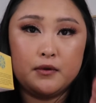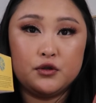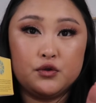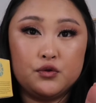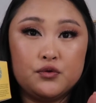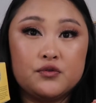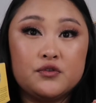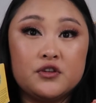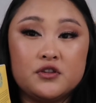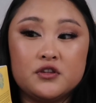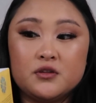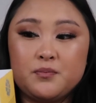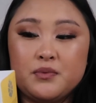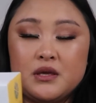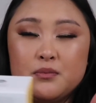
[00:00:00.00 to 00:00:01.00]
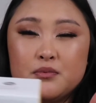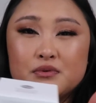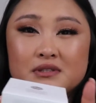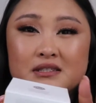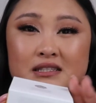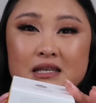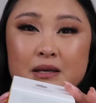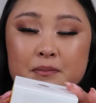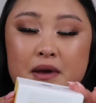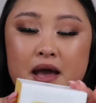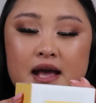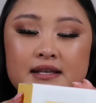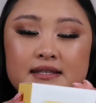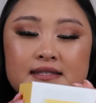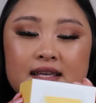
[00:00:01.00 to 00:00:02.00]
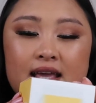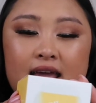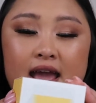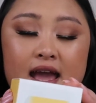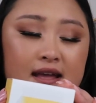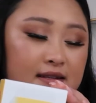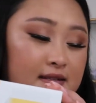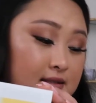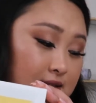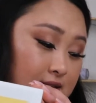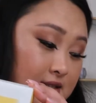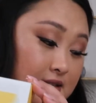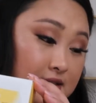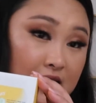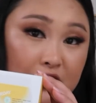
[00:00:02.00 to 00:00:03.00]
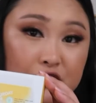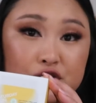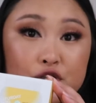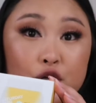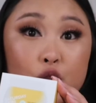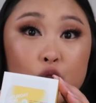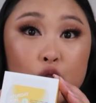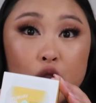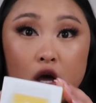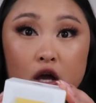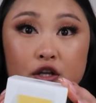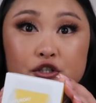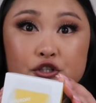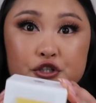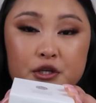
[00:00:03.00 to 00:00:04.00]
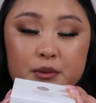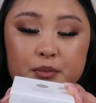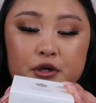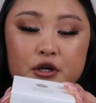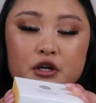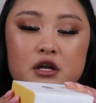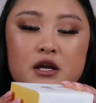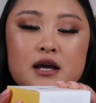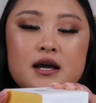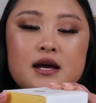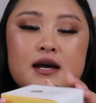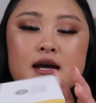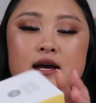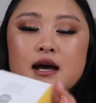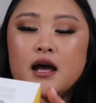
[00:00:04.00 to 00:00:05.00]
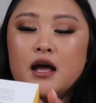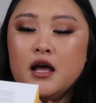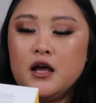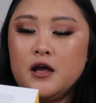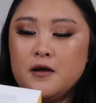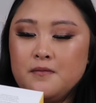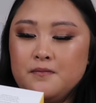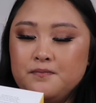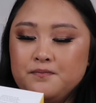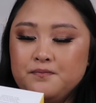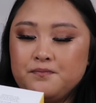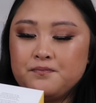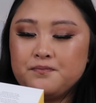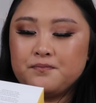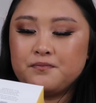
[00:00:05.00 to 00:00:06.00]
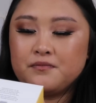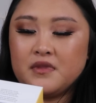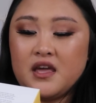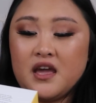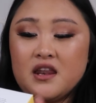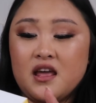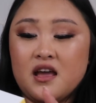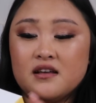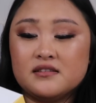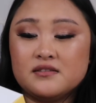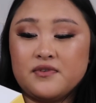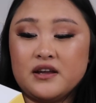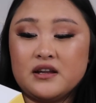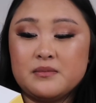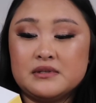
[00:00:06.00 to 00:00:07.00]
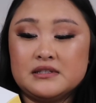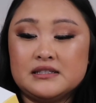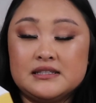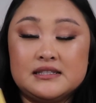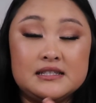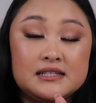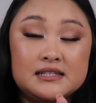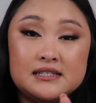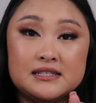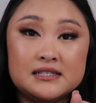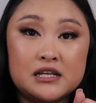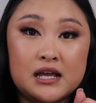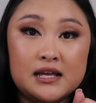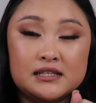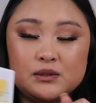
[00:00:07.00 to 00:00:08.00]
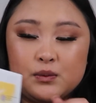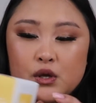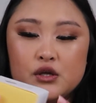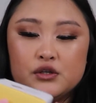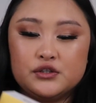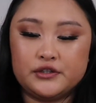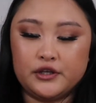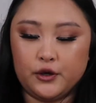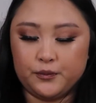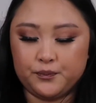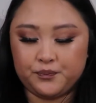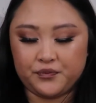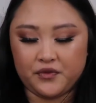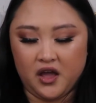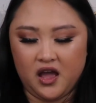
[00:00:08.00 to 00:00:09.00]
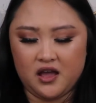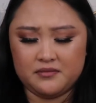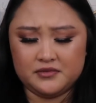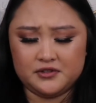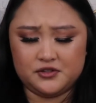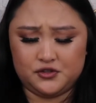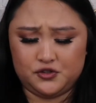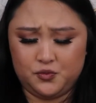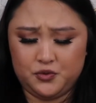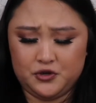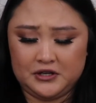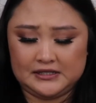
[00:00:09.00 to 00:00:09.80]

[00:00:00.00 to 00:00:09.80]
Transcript: used to the People sleep mask, and this is actually a lot cheaper. And it has vitamin C as well. So I'm super